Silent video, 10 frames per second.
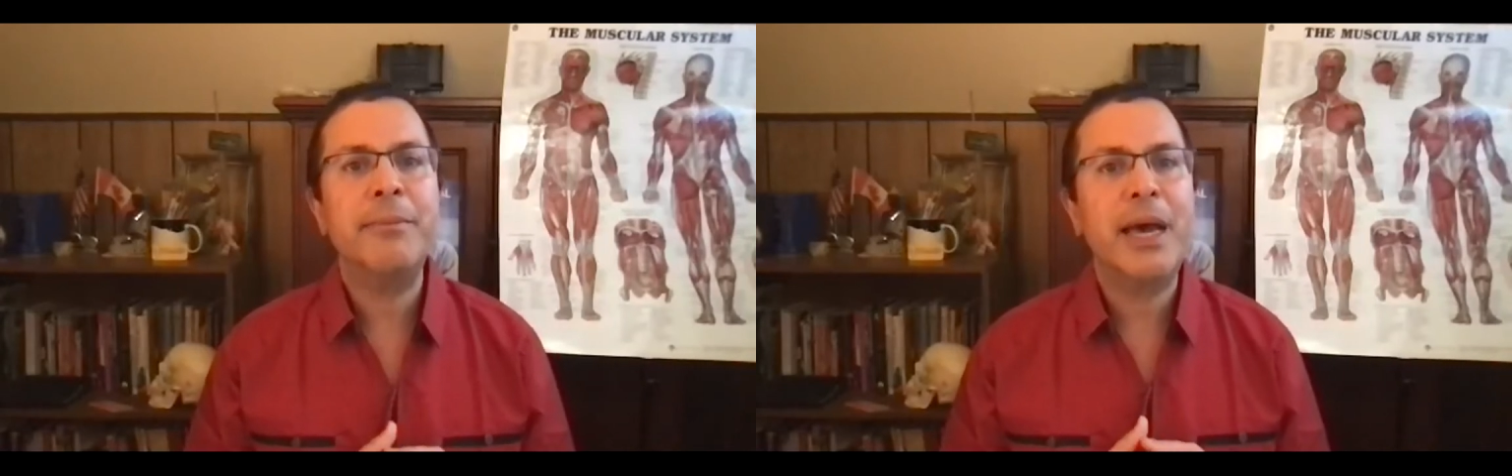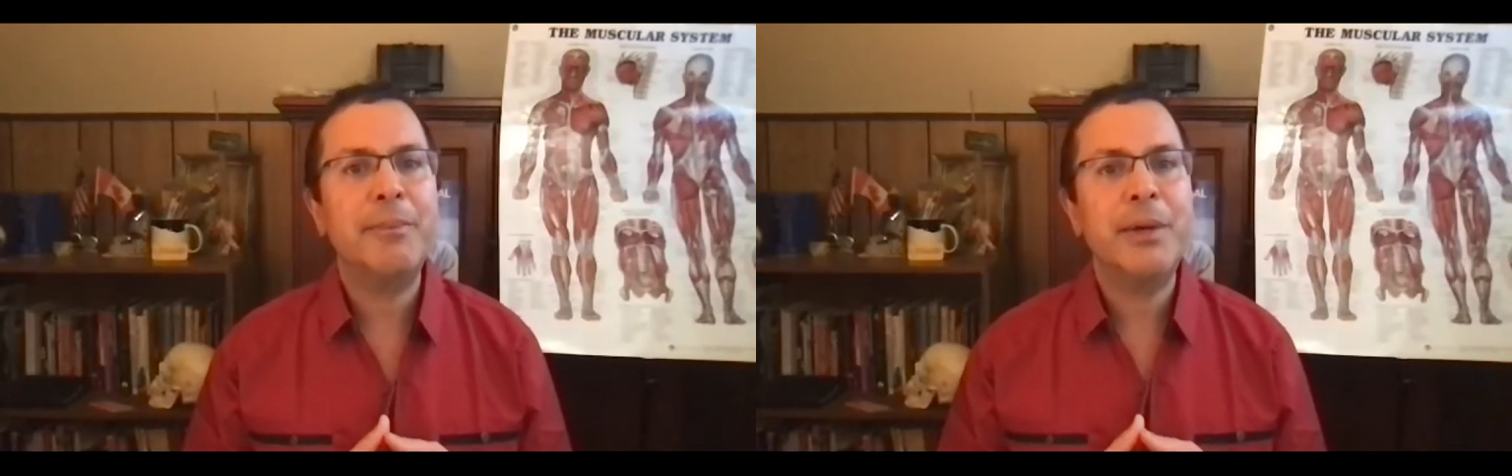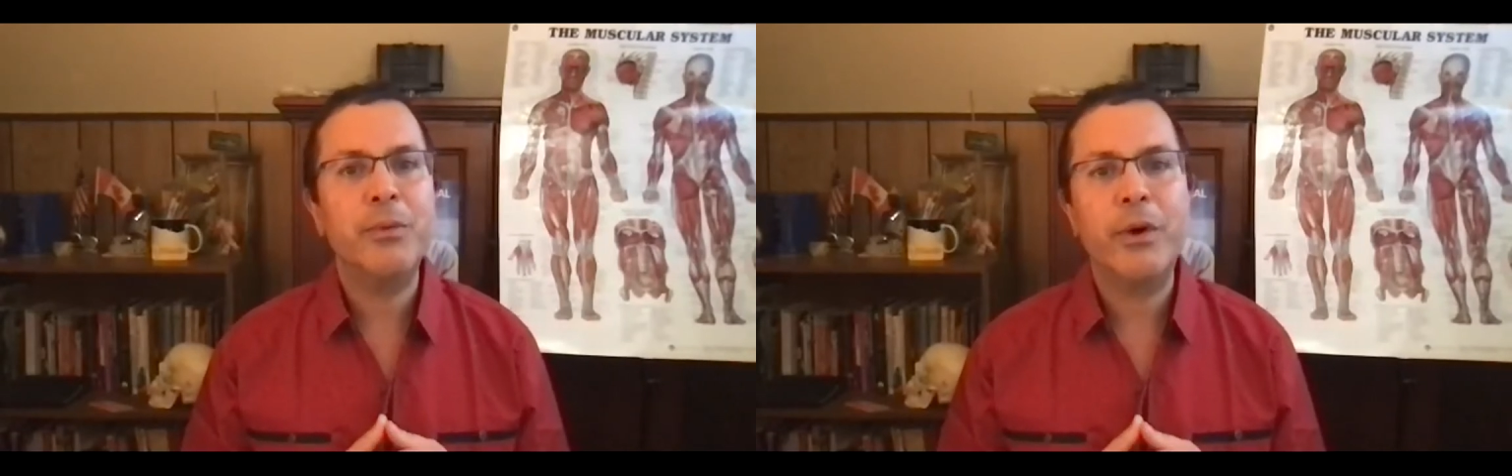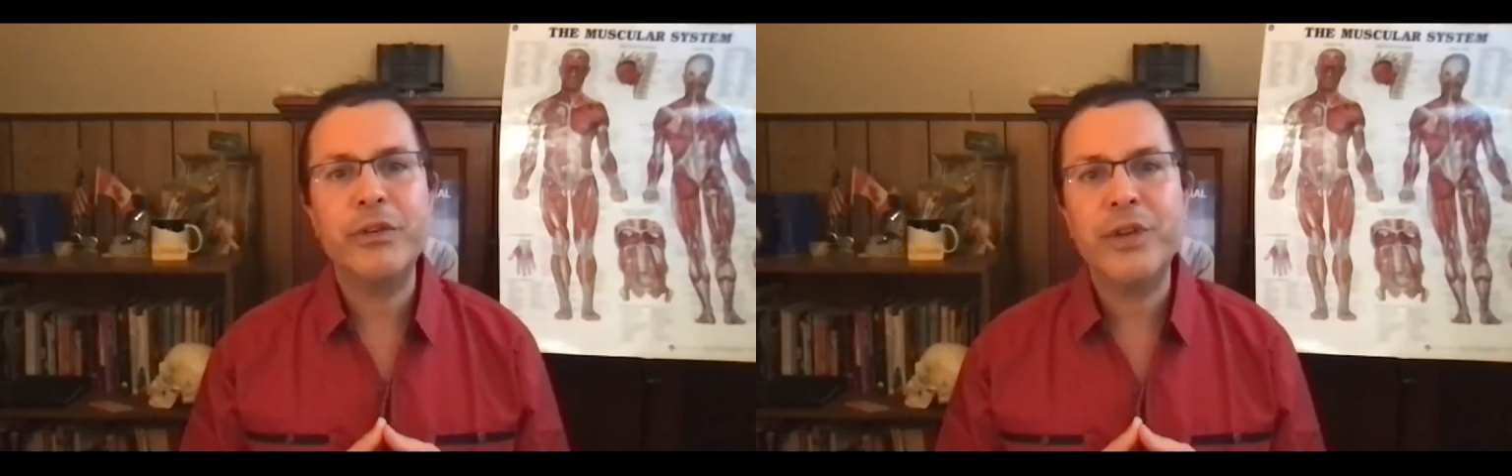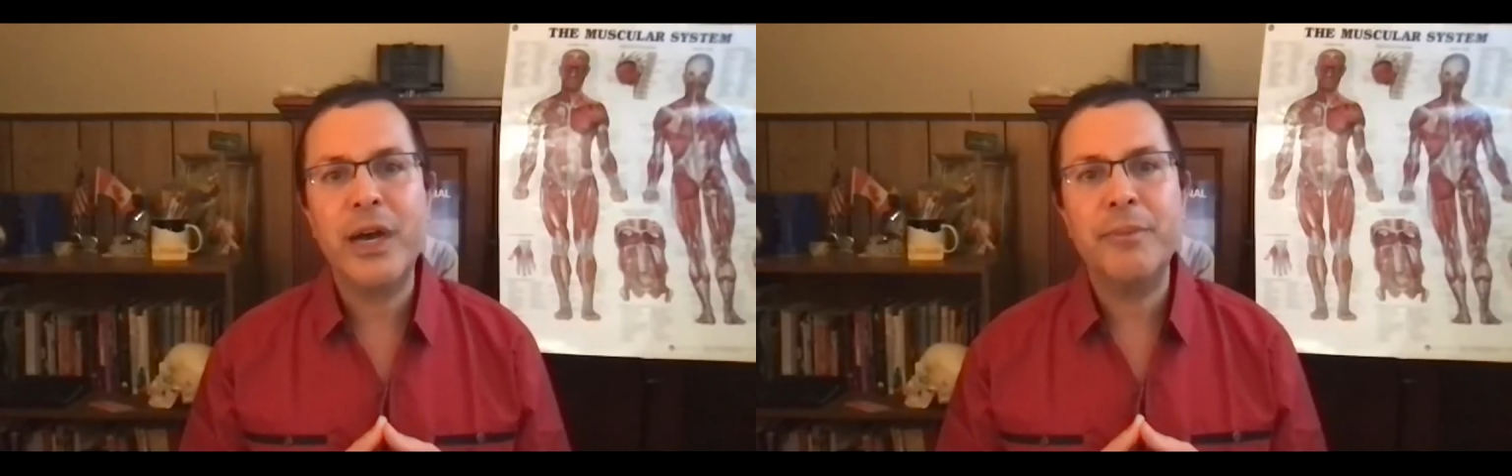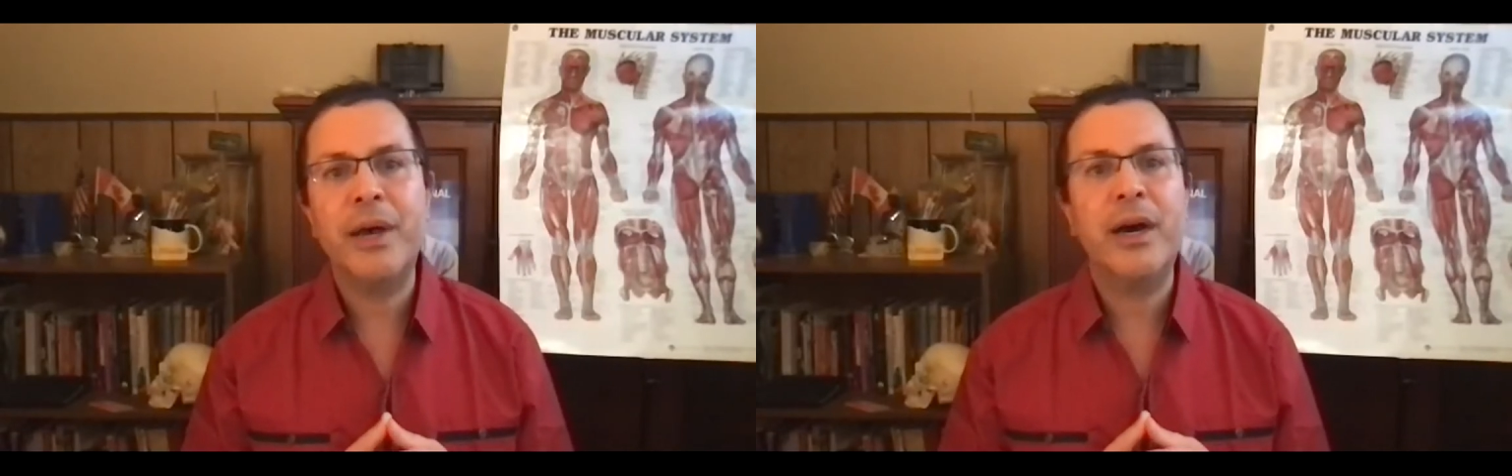mapping workshop.